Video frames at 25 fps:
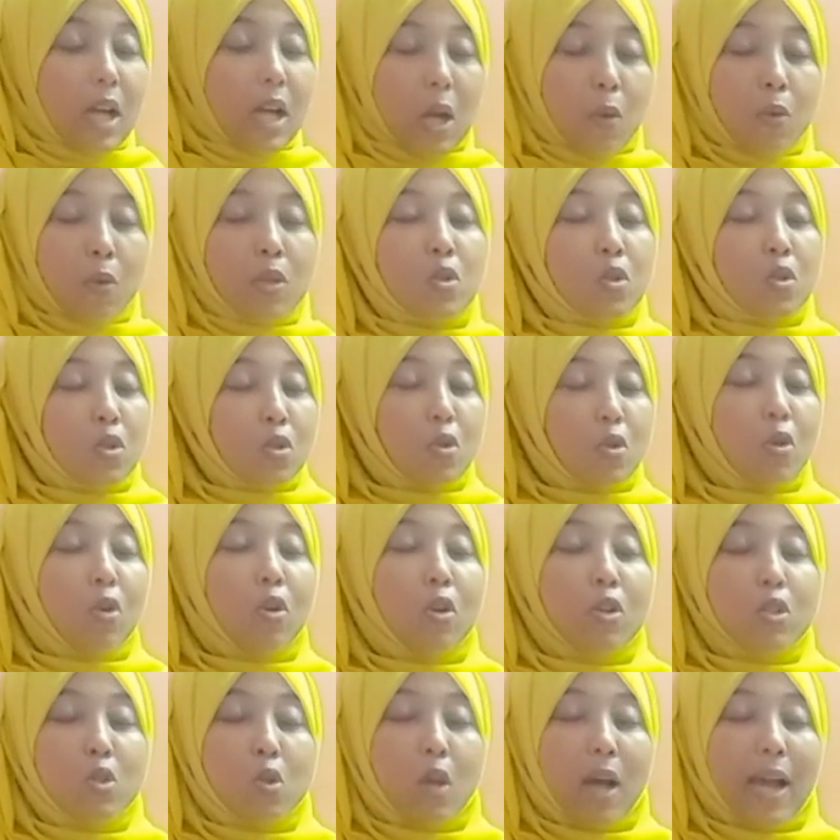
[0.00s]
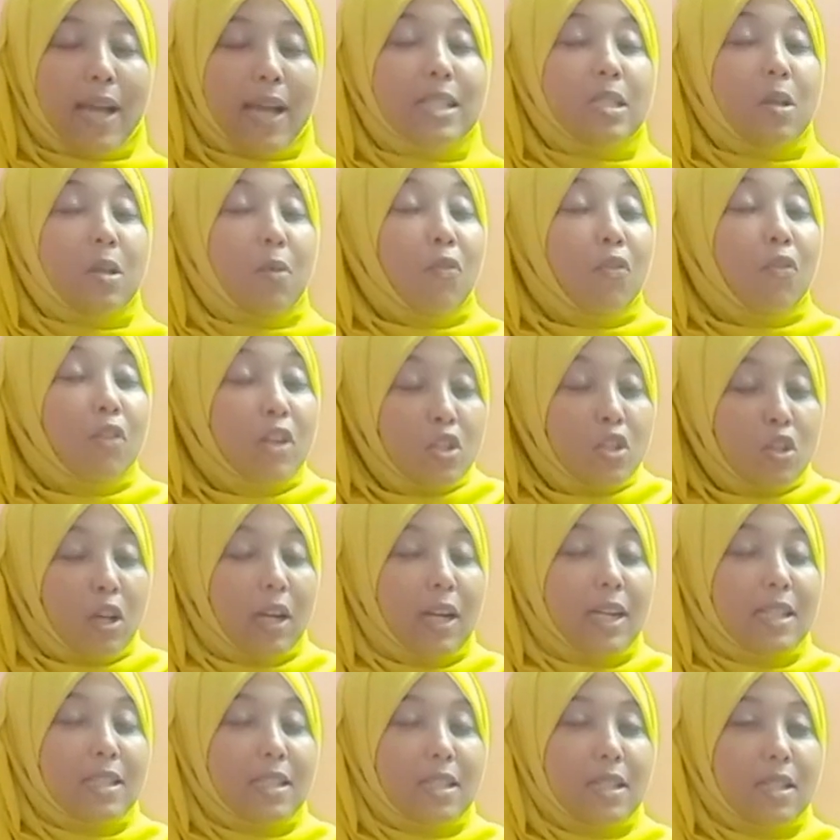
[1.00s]
I want you to close your eyes,
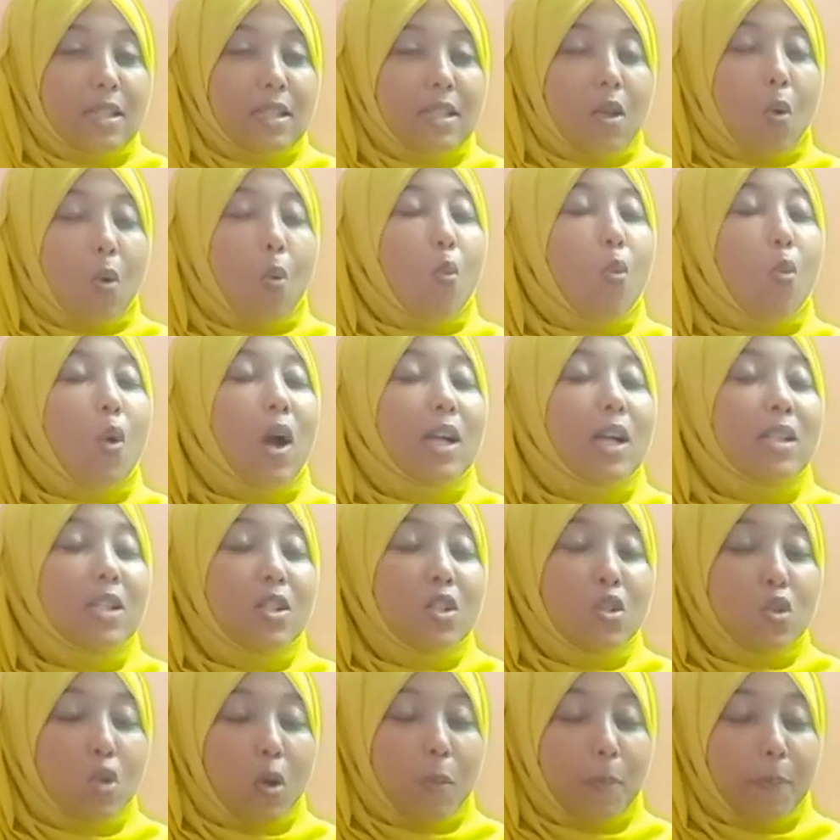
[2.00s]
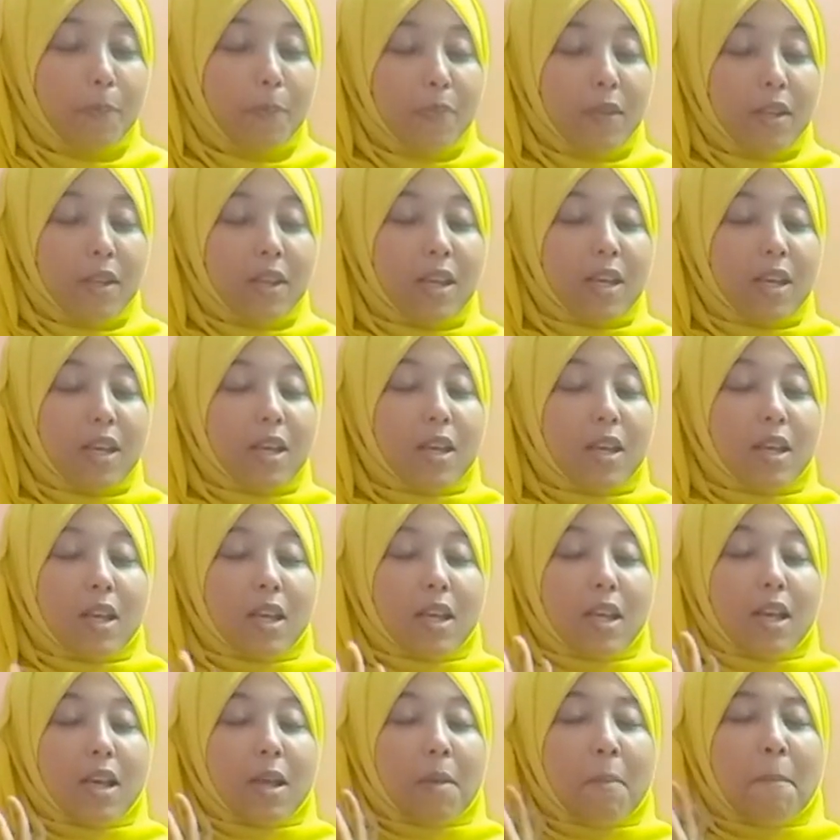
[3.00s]
visualize this, one drop.
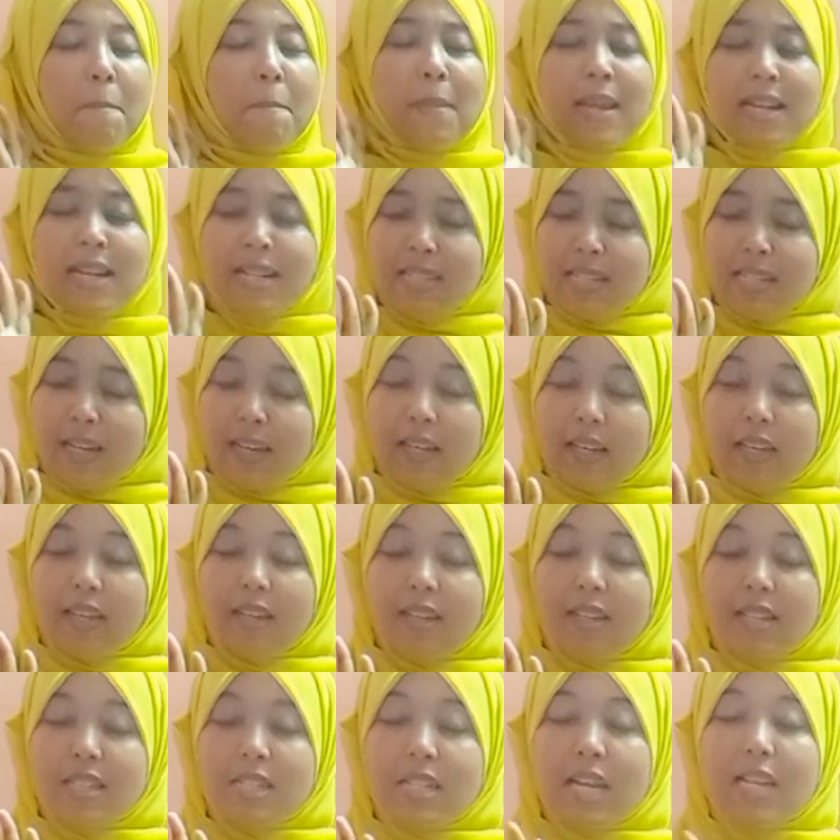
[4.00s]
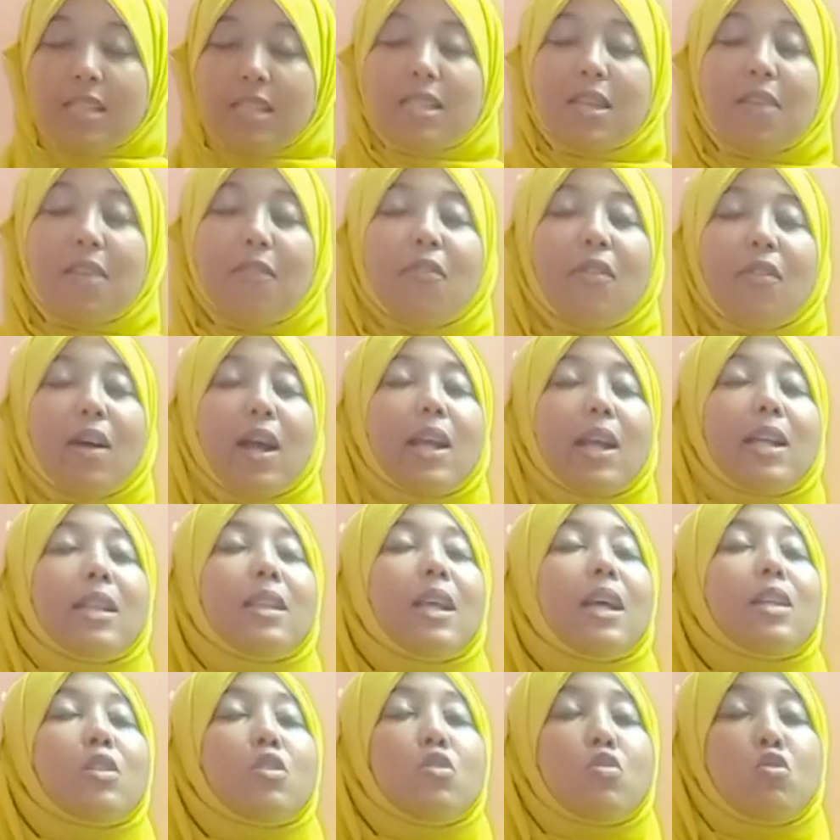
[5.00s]
Mentally, just
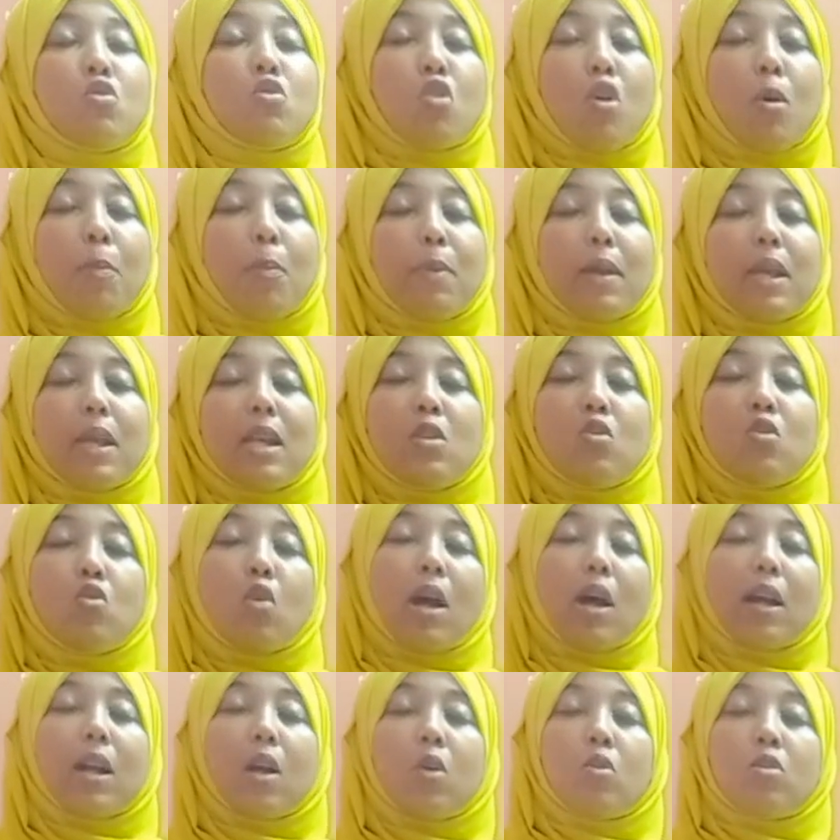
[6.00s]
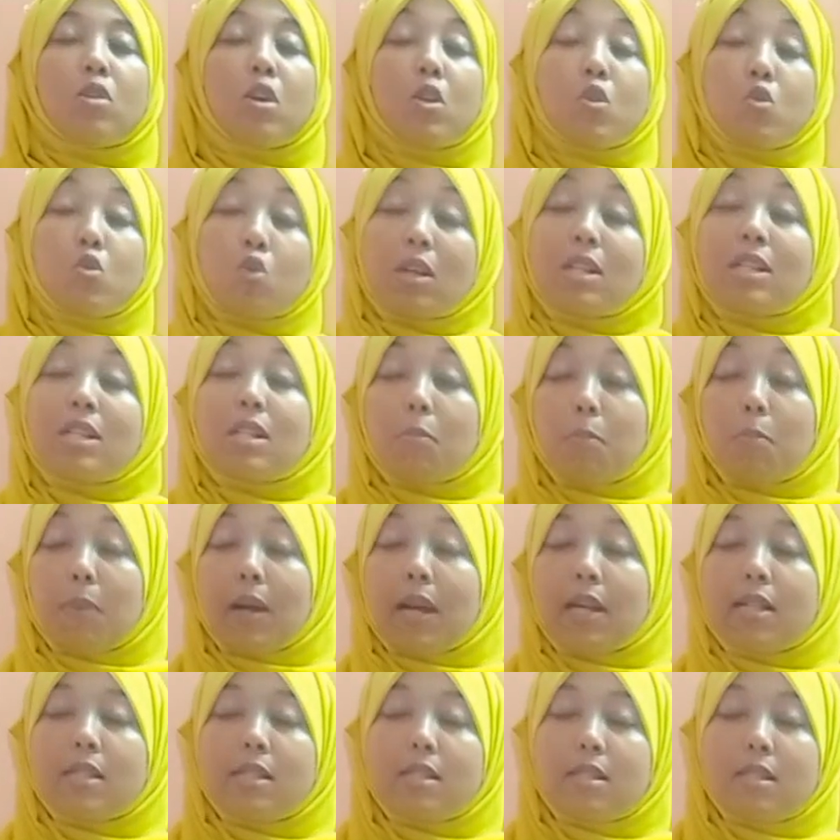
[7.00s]
divide that drop into around 20
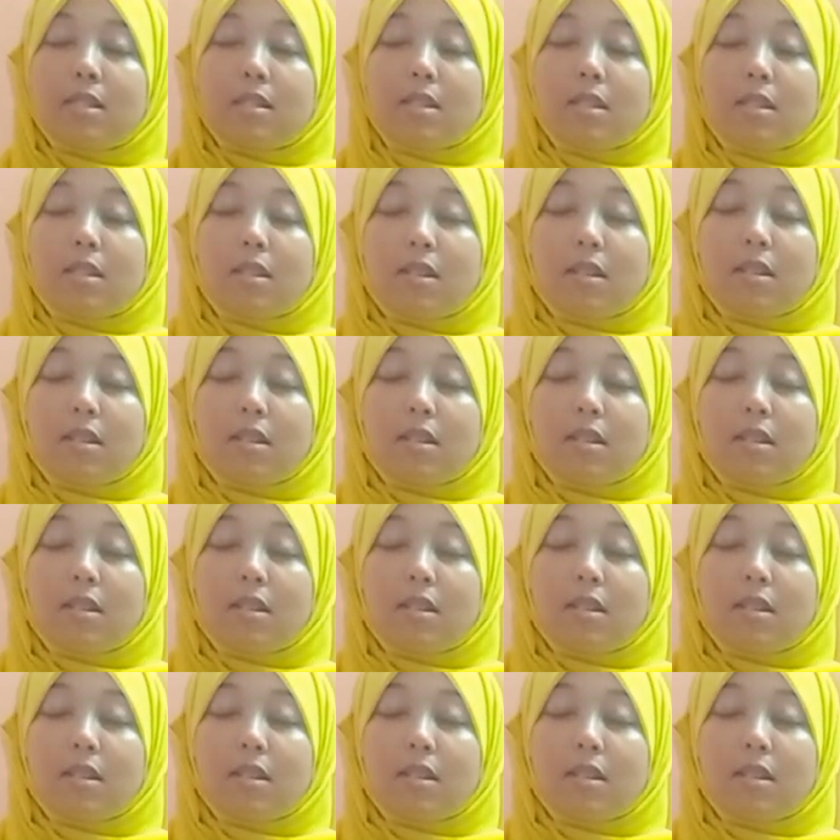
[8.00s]
parts.